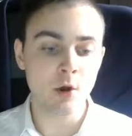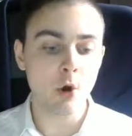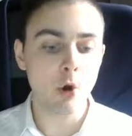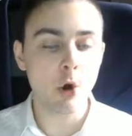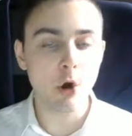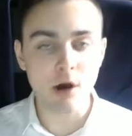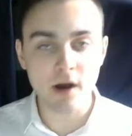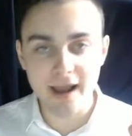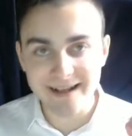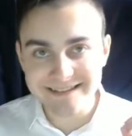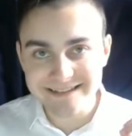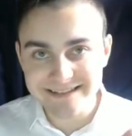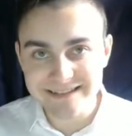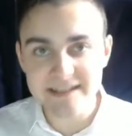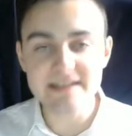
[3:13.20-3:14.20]
or
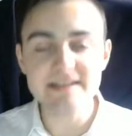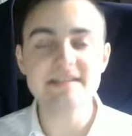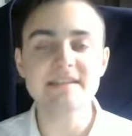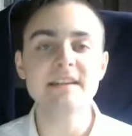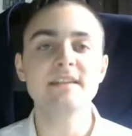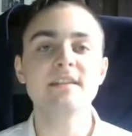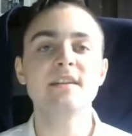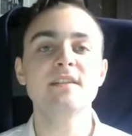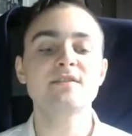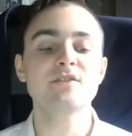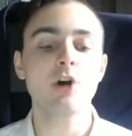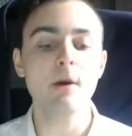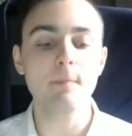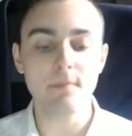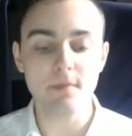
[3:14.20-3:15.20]
at least in the
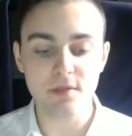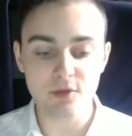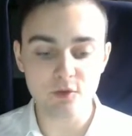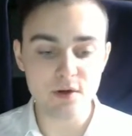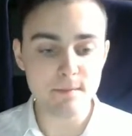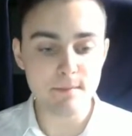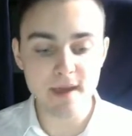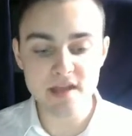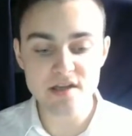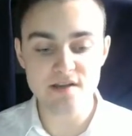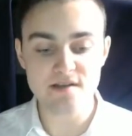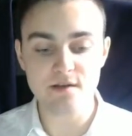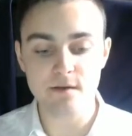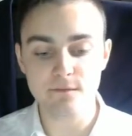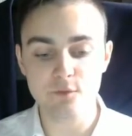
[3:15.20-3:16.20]
top 3
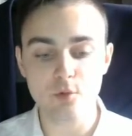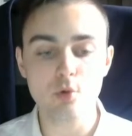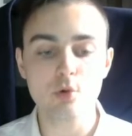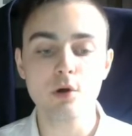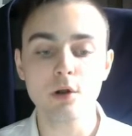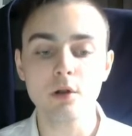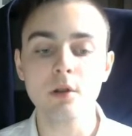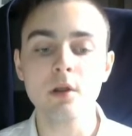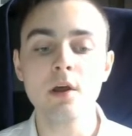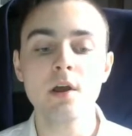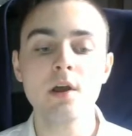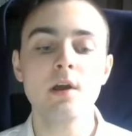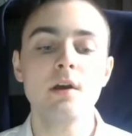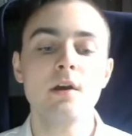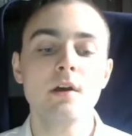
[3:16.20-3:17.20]
pages of Google,
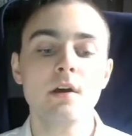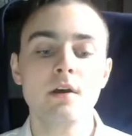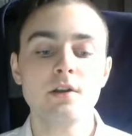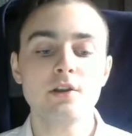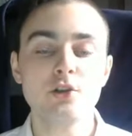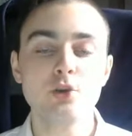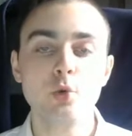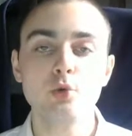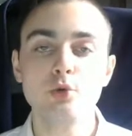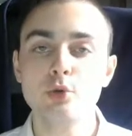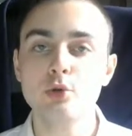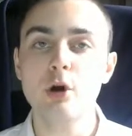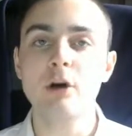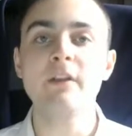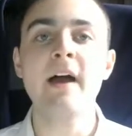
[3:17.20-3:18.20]
you do
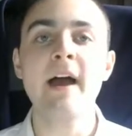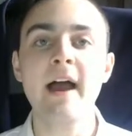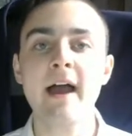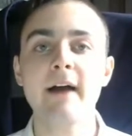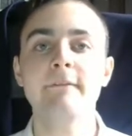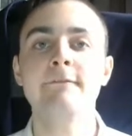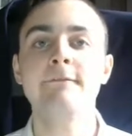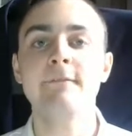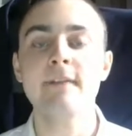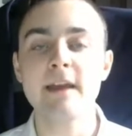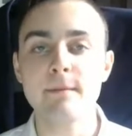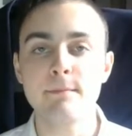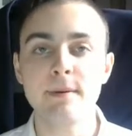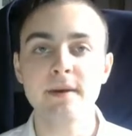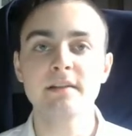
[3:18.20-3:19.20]
not have
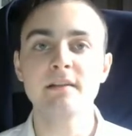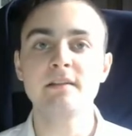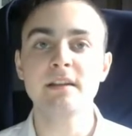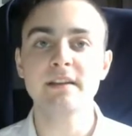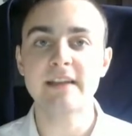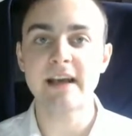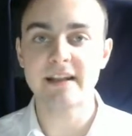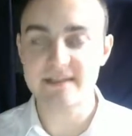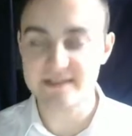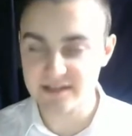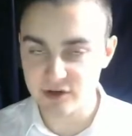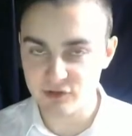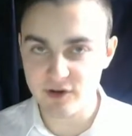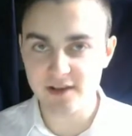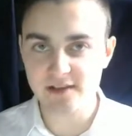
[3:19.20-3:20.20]
a penalty that is
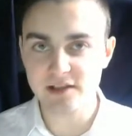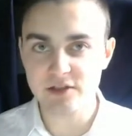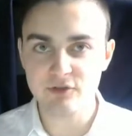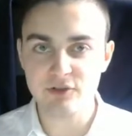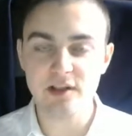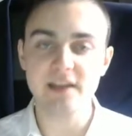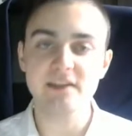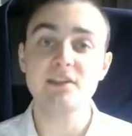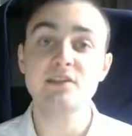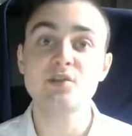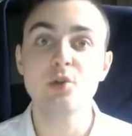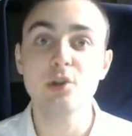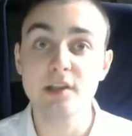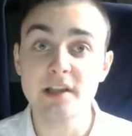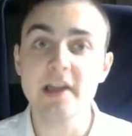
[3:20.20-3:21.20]
directly related to
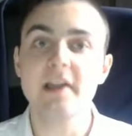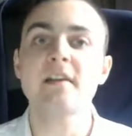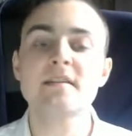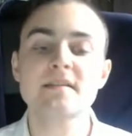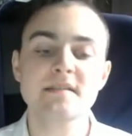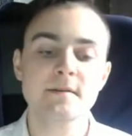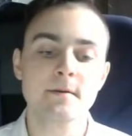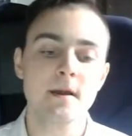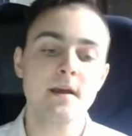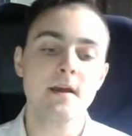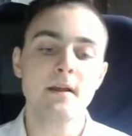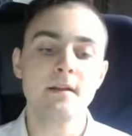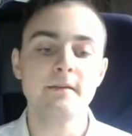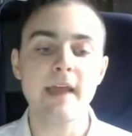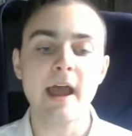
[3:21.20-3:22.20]
links.
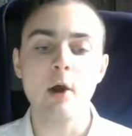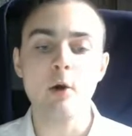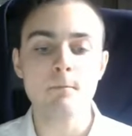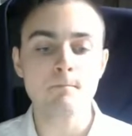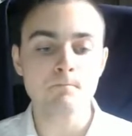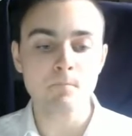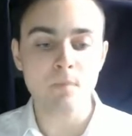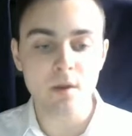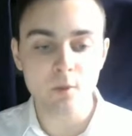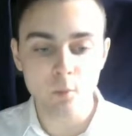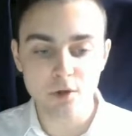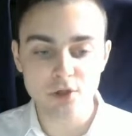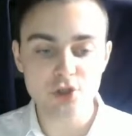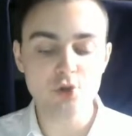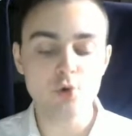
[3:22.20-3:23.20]
Now,
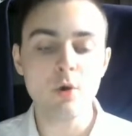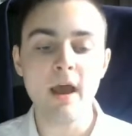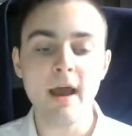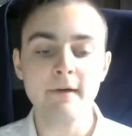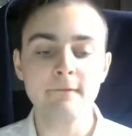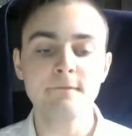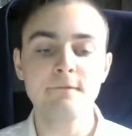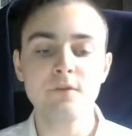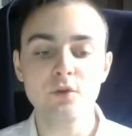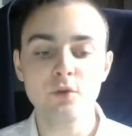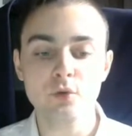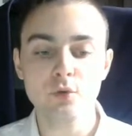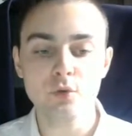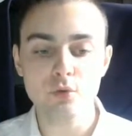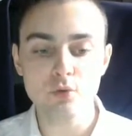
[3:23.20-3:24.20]
what you have
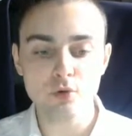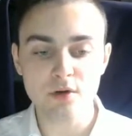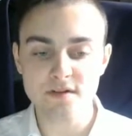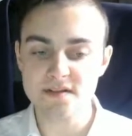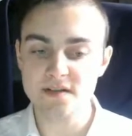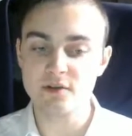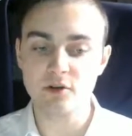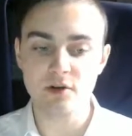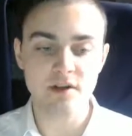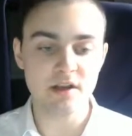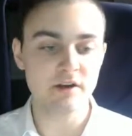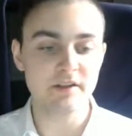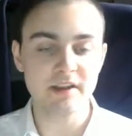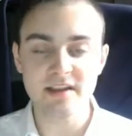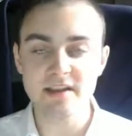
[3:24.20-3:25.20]
to consider
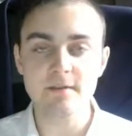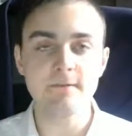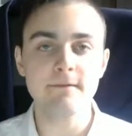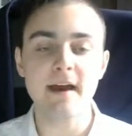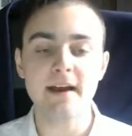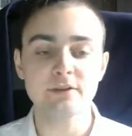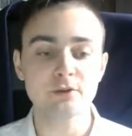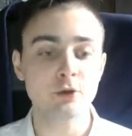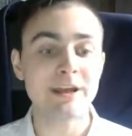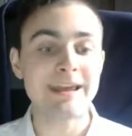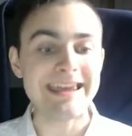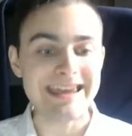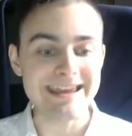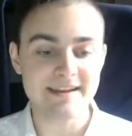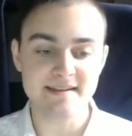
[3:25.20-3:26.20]
here, the key factor
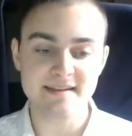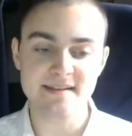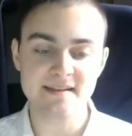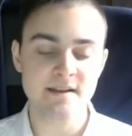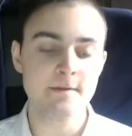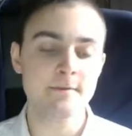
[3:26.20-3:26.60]
is